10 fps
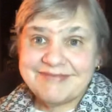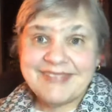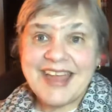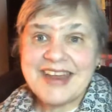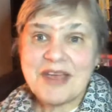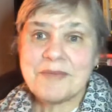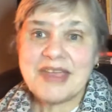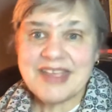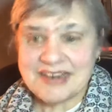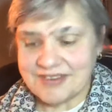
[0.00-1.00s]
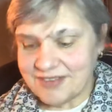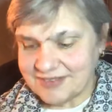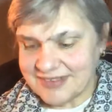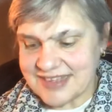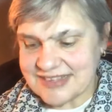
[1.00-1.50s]
and now my Kindle
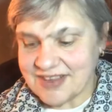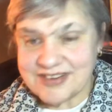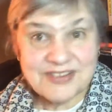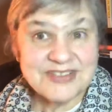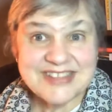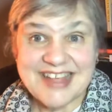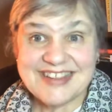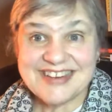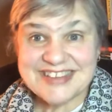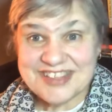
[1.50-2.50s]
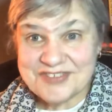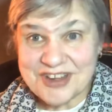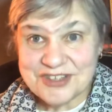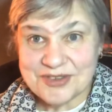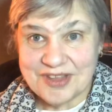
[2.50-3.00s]
has gone silent because I've
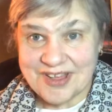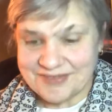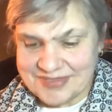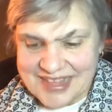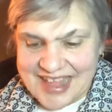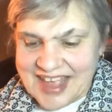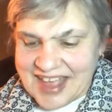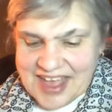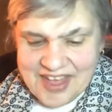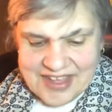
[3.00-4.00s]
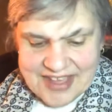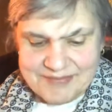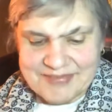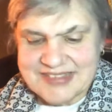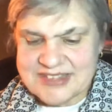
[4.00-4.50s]
talked too long. Okay,
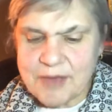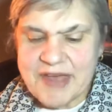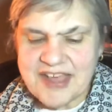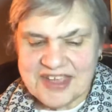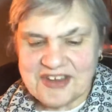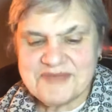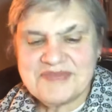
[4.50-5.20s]
let's go back here.